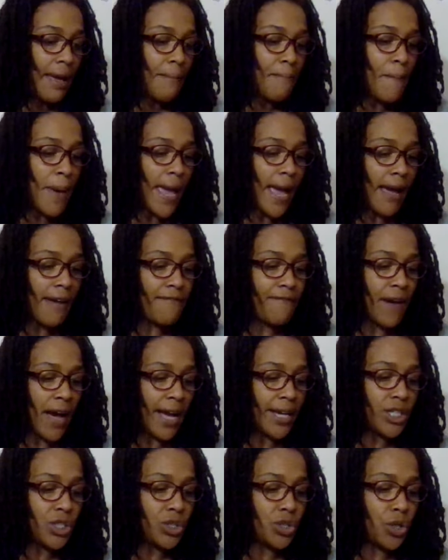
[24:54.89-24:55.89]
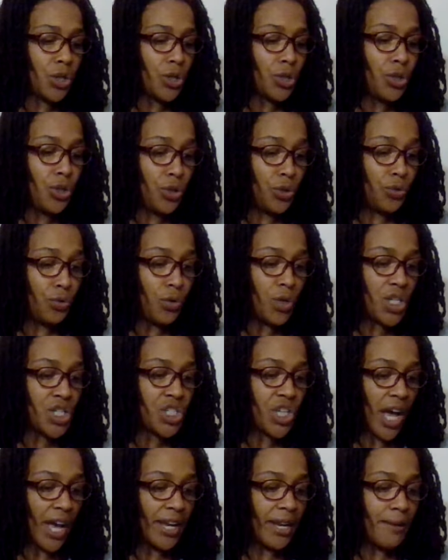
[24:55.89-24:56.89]
May I find you
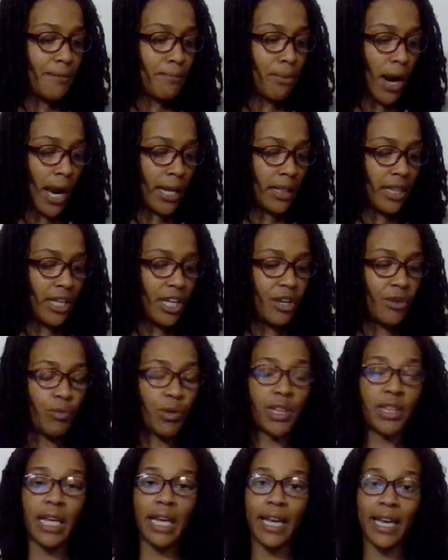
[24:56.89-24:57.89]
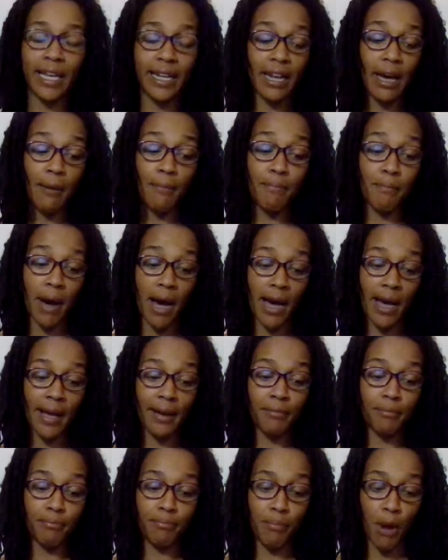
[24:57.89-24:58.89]
shining brightly within my